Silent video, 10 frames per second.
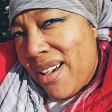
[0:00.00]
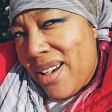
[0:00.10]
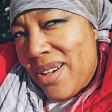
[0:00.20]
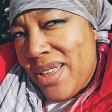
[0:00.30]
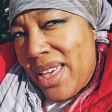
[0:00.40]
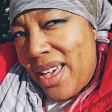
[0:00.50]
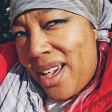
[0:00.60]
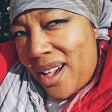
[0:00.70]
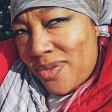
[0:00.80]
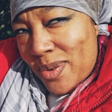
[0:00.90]
oh
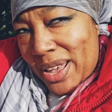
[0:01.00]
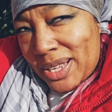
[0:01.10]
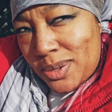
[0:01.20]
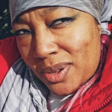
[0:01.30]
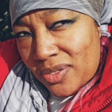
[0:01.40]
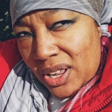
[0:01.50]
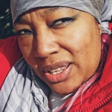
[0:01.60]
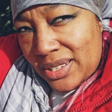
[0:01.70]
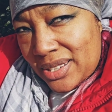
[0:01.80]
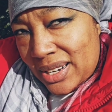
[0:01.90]
yeah, I've worked with
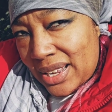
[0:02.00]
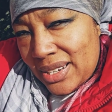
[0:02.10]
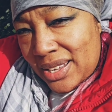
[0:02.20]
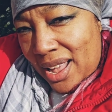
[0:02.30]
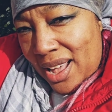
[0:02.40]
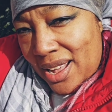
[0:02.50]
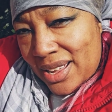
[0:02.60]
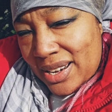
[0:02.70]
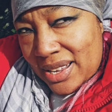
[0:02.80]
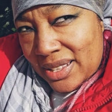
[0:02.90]
like Celine
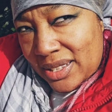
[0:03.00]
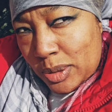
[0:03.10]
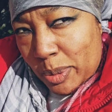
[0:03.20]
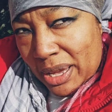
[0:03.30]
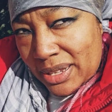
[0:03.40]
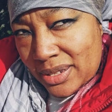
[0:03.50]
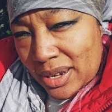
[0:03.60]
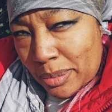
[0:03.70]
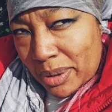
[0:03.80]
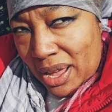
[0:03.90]
Dion and this
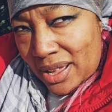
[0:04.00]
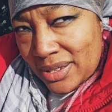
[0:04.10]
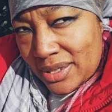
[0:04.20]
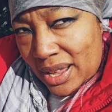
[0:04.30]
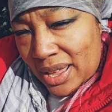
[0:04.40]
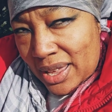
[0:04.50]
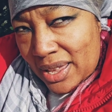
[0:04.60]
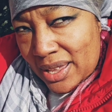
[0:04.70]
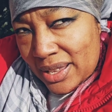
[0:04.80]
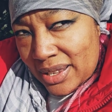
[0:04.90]
person and
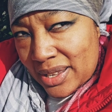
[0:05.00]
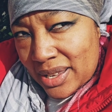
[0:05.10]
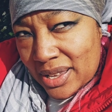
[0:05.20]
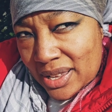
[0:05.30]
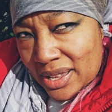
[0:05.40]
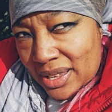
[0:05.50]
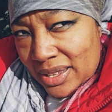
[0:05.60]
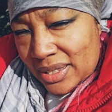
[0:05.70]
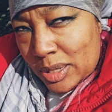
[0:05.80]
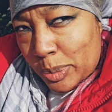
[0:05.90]
Beyonce and
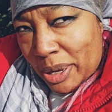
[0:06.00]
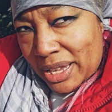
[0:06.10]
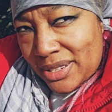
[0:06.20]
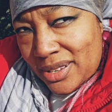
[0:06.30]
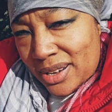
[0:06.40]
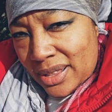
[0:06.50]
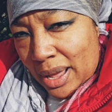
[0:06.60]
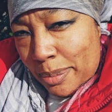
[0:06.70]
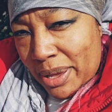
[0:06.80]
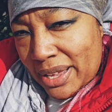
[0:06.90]
this person and
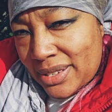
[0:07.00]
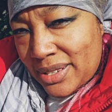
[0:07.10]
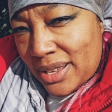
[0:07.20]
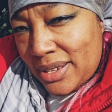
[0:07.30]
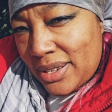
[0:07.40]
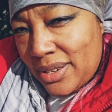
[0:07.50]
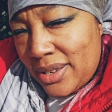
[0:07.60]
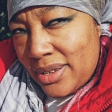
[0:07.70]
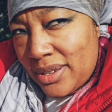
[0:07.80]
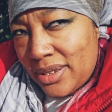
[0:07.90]
that person, you
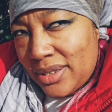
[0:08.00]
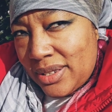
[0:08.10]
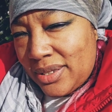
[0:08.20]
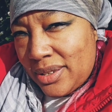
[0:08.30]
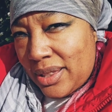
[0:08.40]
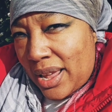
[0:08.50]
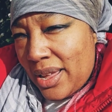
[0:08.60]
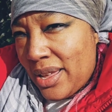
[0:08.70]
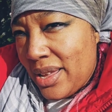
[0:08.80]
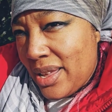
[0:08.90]
know, this and
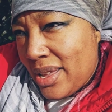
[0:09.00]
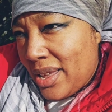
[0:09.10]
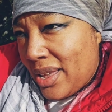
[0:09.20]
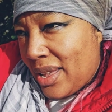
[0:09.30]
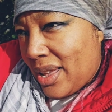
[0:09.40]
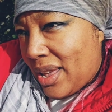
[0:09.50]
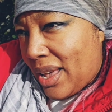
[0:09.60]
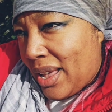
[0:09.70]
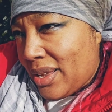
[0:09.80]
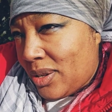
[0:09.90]
that.
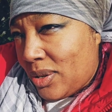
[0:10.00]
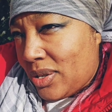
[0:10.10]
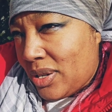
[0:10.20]
And